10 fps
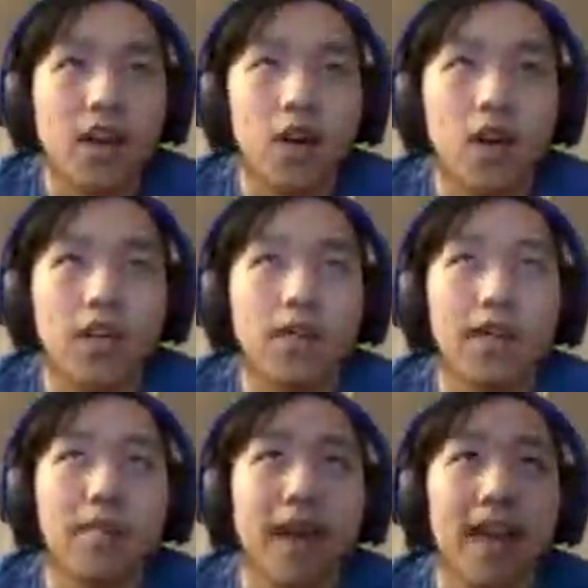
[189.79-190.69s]
go all the way in
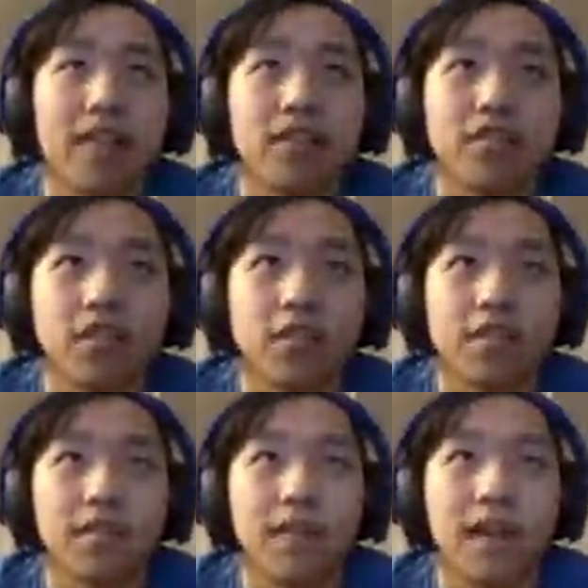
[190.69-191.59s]
the back to search for
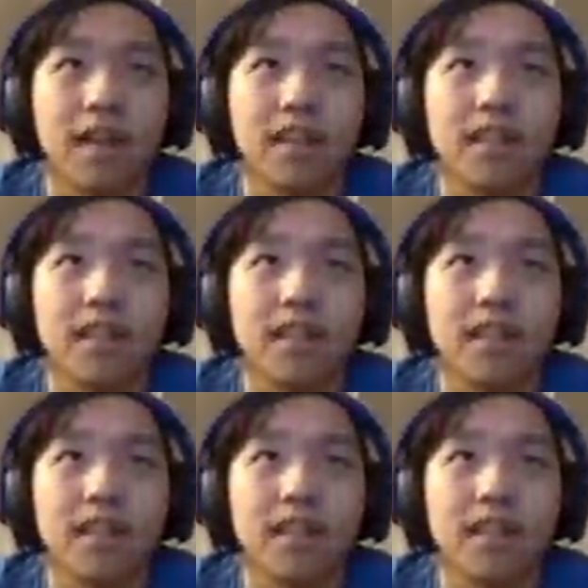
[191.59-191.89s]
somebody?